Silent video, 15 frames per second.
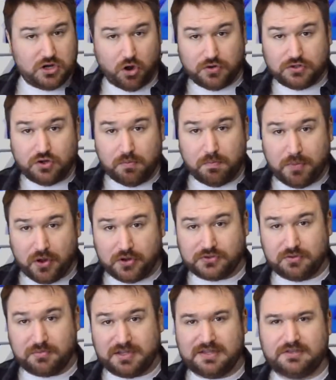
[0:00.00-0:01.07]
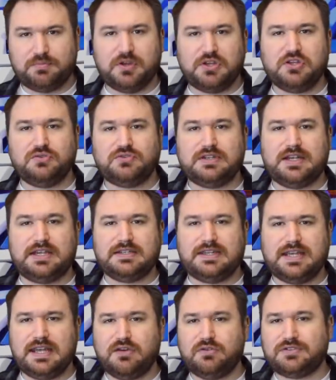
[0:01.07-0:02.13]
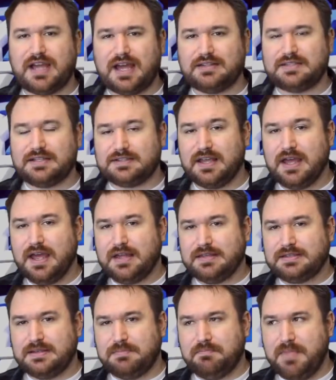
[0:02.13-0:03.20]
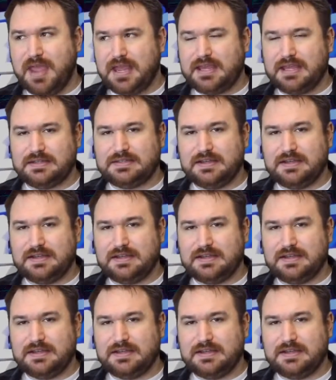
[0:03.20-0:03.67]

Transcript: know, his own personal beliefs, but using his heel tactics to make it